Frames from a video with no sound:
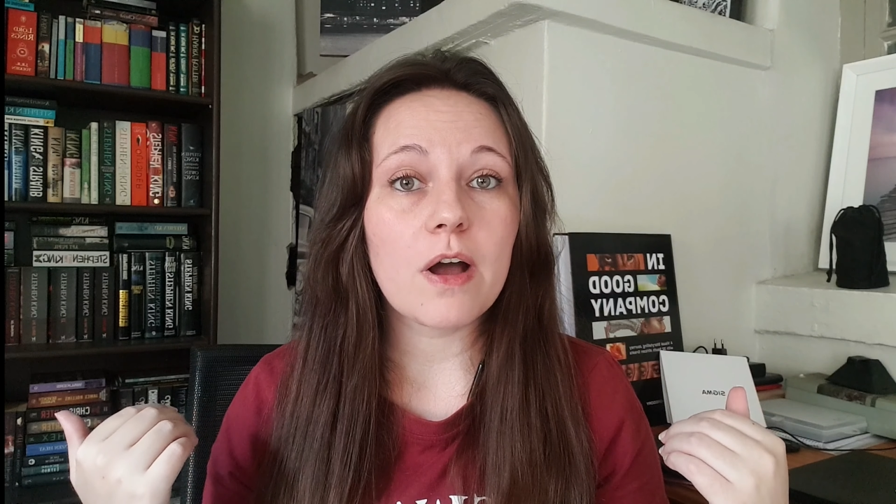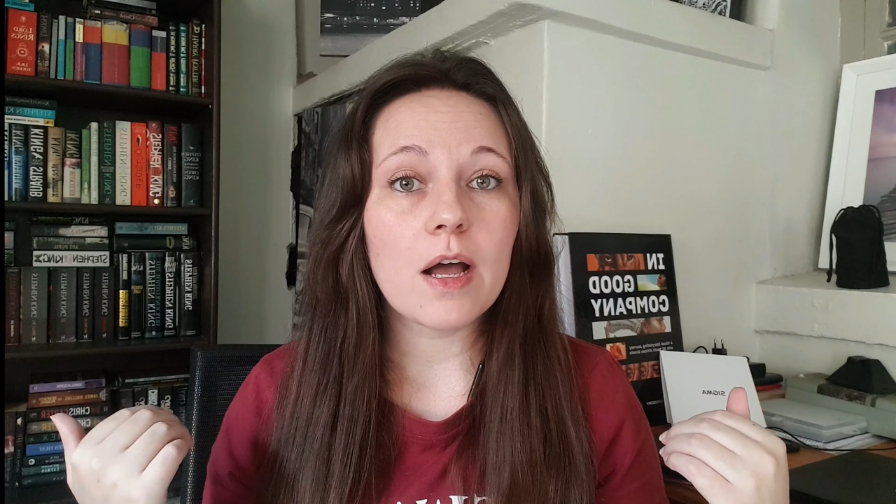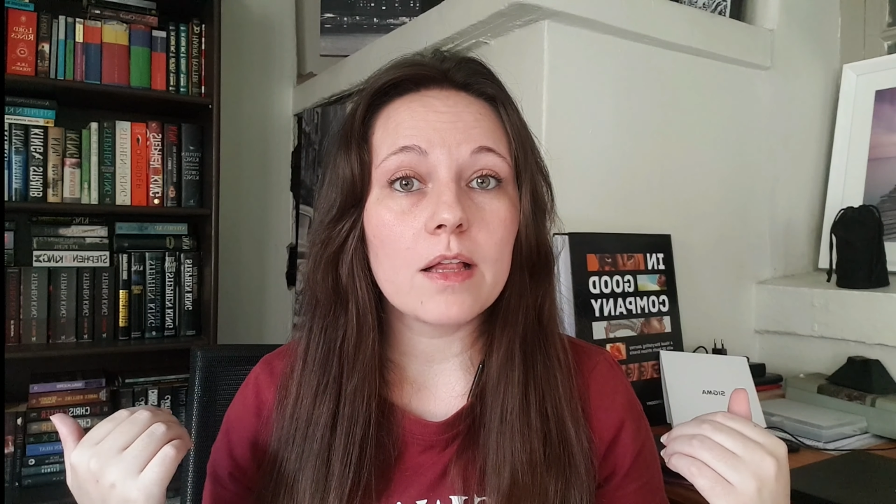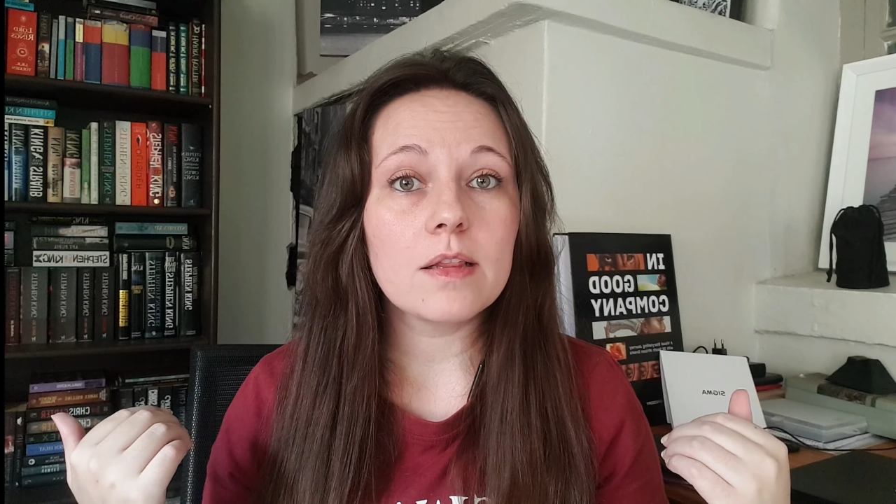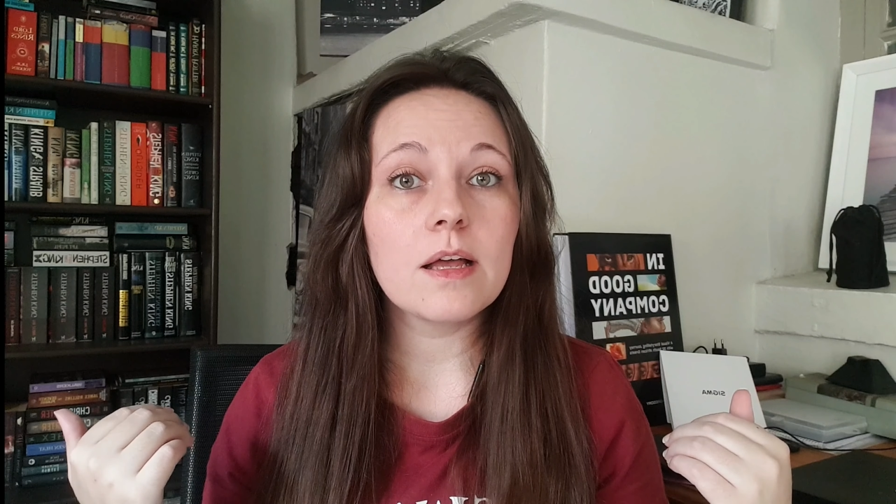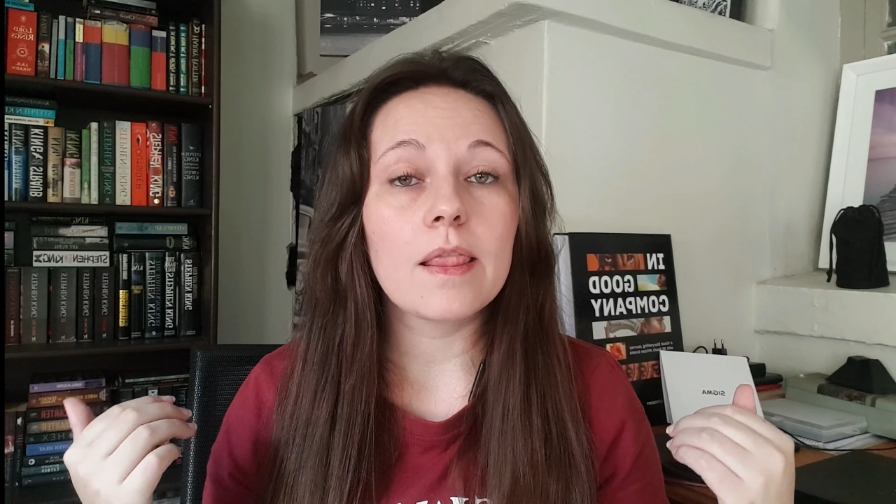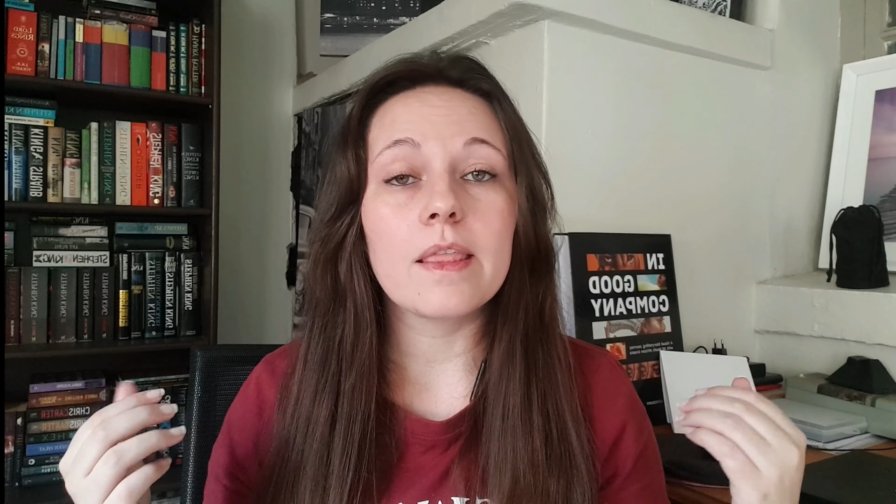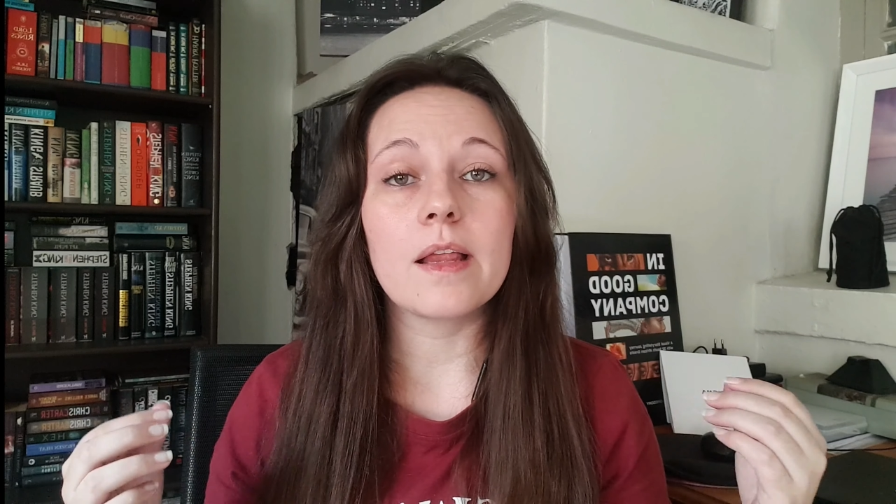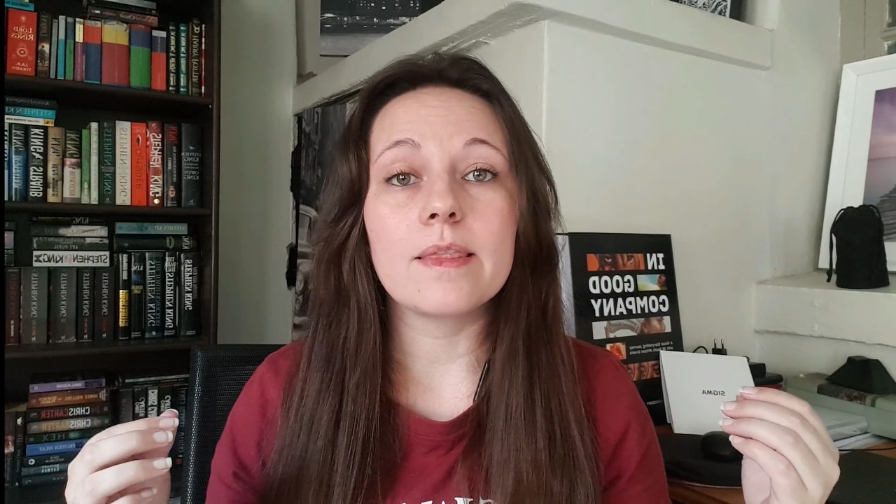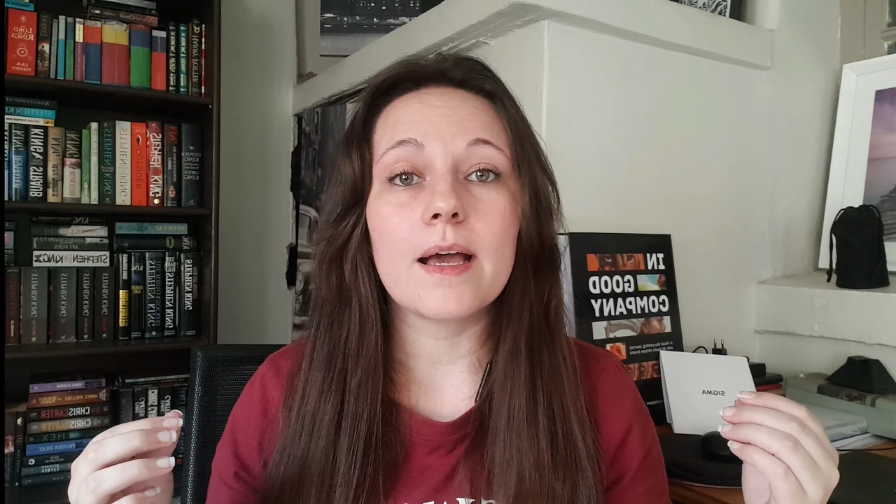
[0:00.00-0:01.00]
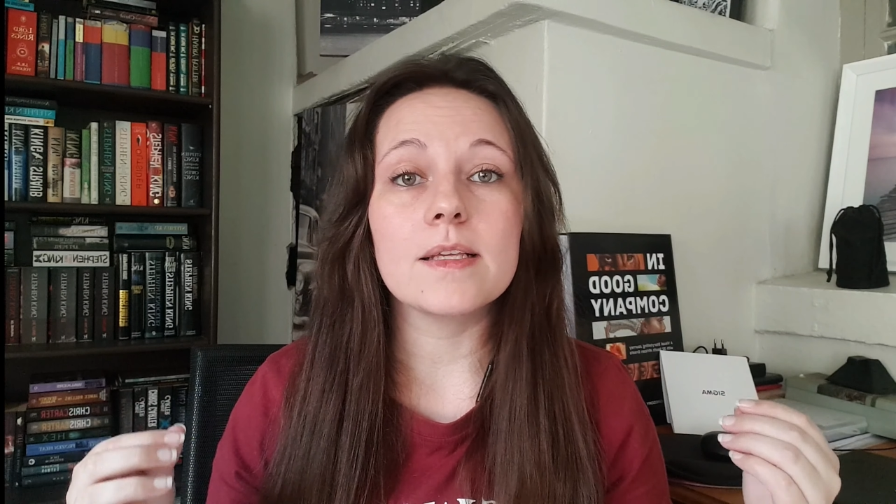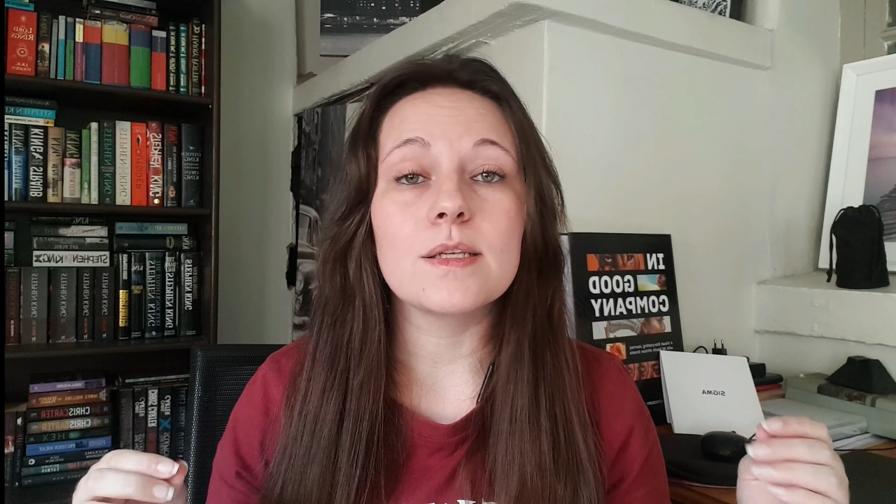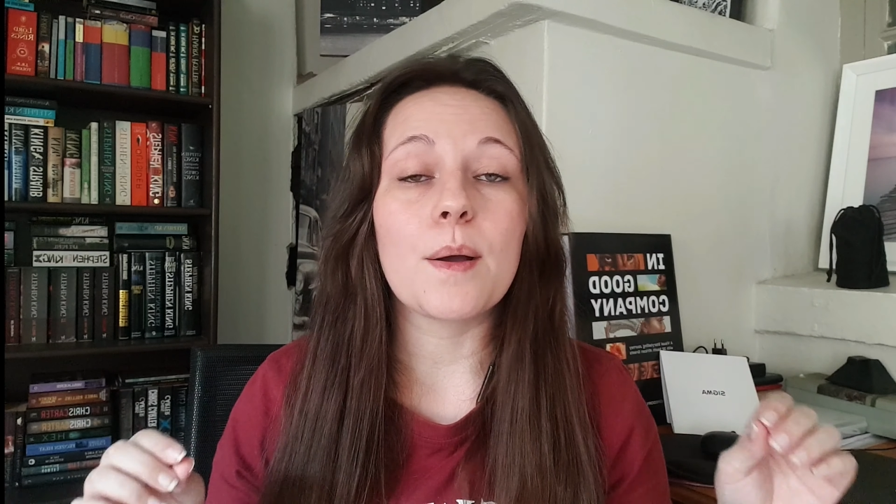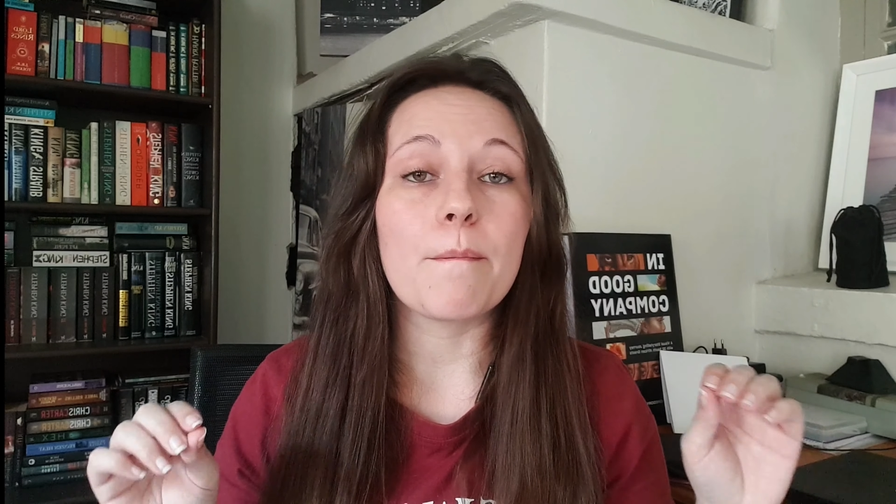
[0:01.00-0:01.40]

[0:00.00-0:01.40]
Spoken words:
file that does